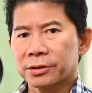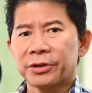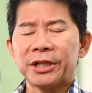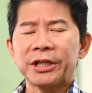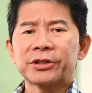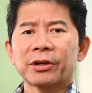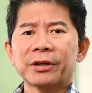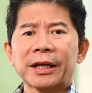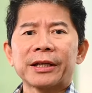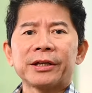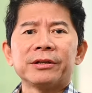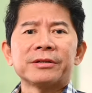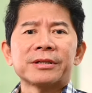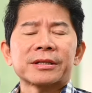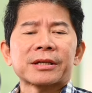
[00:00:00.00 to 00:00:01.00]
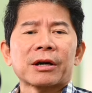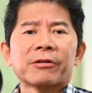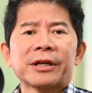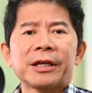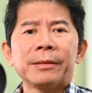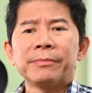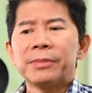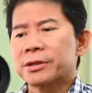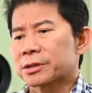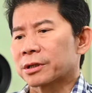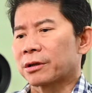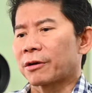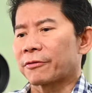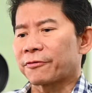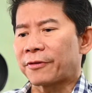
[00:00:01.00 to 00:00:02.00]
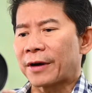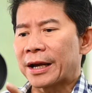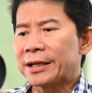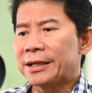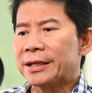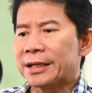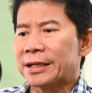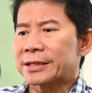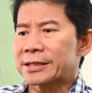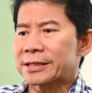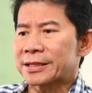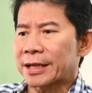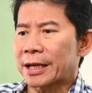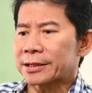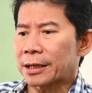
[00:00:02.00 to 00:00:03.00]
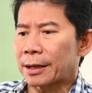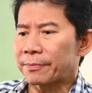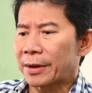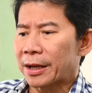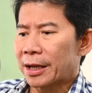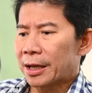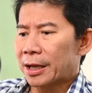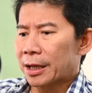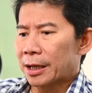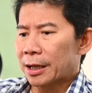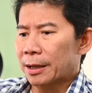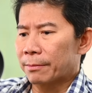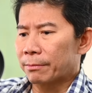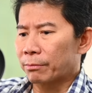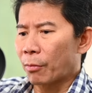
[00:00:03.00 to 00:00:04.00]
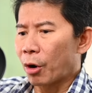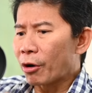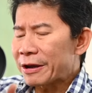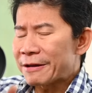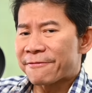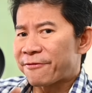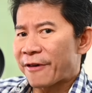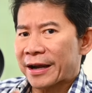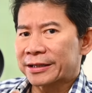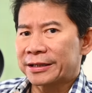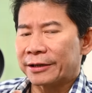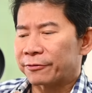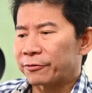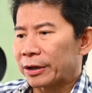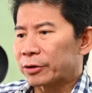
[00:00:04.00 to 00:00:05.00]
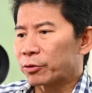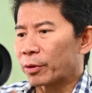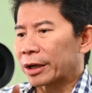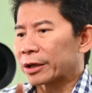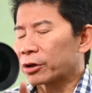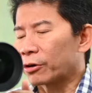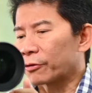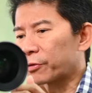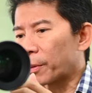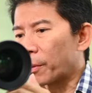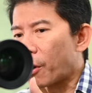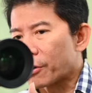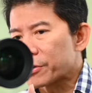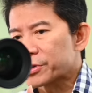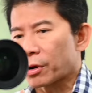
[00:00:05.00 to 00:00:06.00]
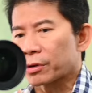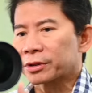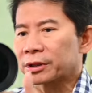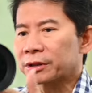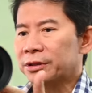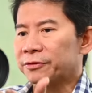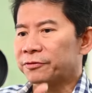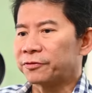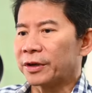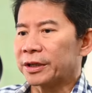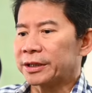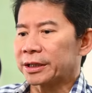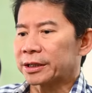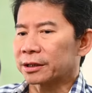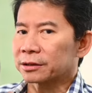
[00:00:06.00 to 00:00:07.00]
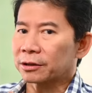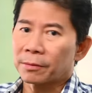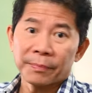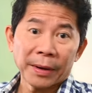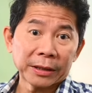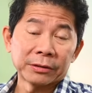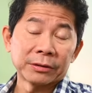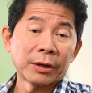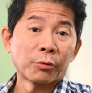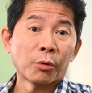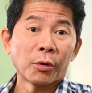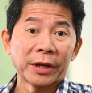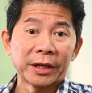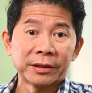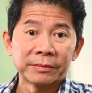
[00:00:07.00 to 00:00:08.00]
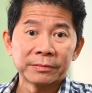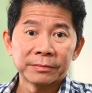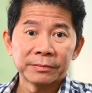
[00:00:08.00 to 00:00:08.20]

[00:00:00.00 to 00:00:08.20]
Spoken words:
So Yizhong that uses our gimbals a lot find this setup more effective when you want to go from horizontal to vertical compared to the Ronin.